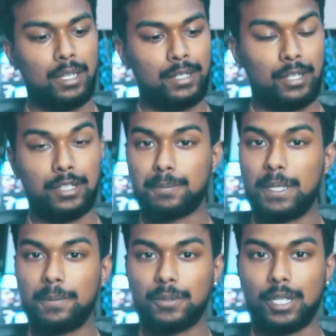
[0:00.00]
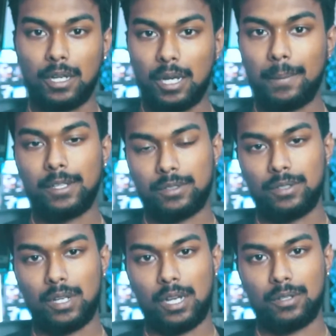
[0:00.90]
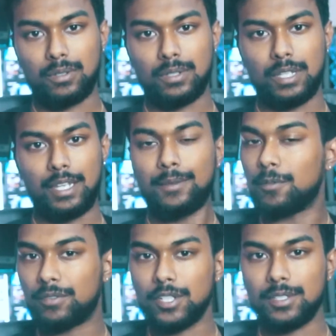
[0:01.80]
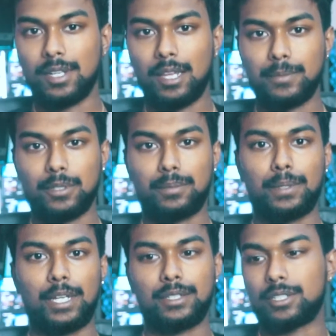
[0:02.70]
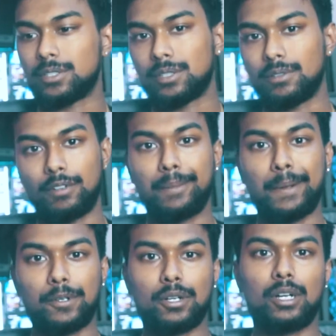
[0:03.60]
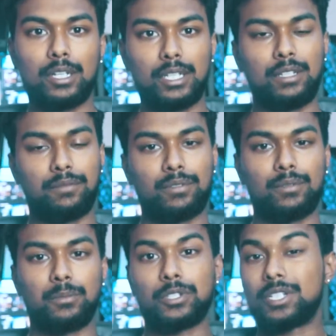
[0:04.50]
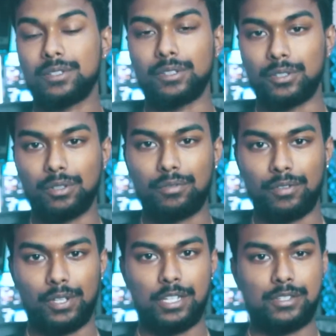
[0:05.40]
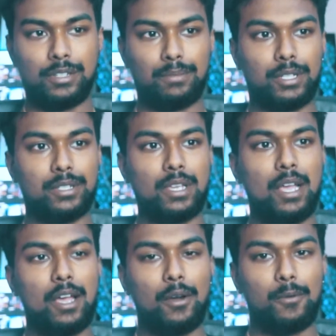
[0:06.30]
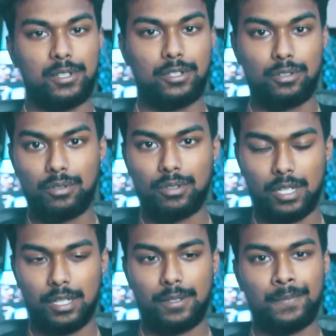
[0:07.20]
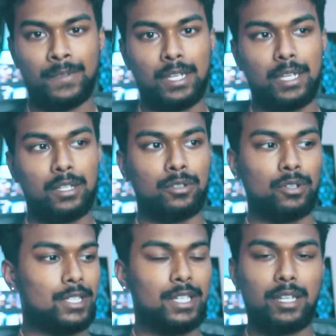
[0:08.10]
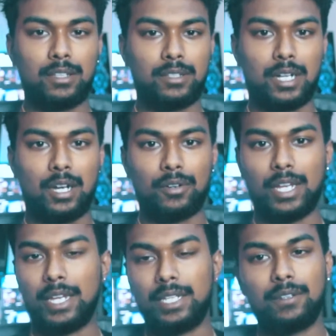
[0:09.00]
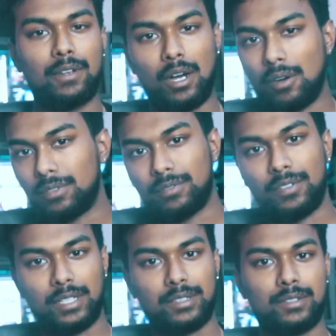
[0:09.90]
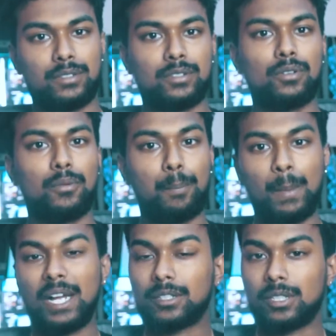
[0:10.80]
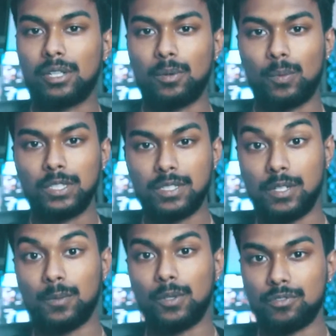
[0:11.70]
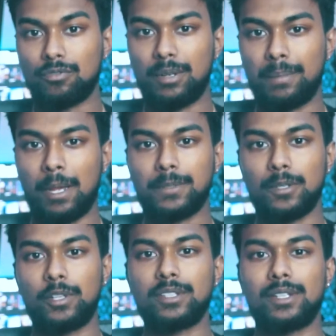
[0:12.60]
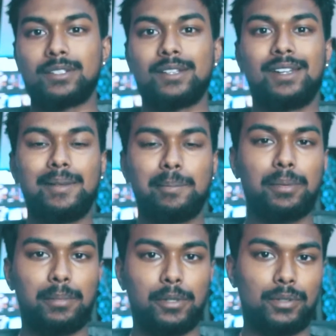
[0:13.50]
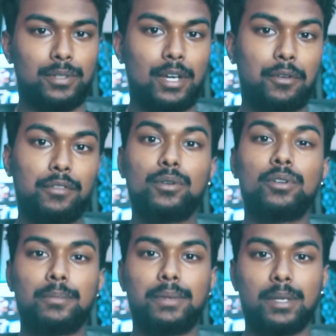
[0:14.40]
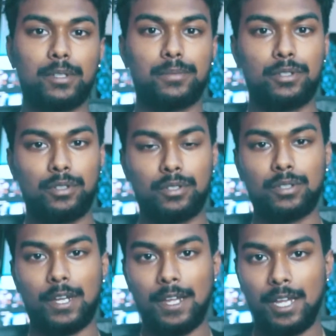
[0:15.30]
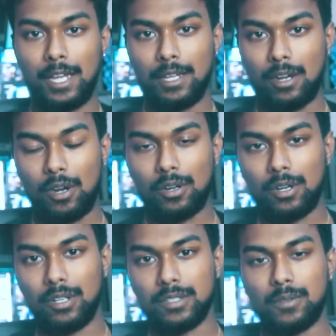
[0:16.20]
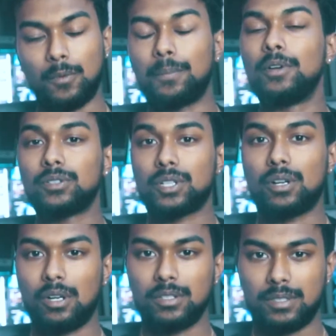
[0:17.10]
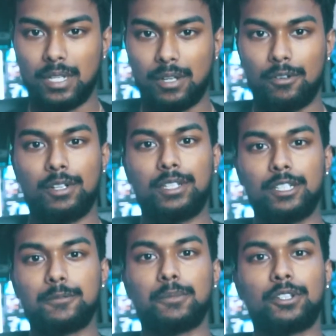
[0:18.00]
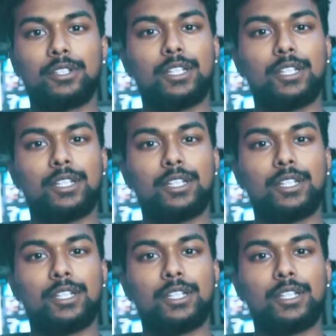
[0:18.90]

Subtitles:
Now there's people that come out to your house with just a laptop and just remap your car and leave, which isn't good for your engine, because when you do that, you're not taking into account any other factors. So my car, once it was remapped, it went into limp mode. Now if you're on a BMW, you know that our cars, well, most cars now in these modern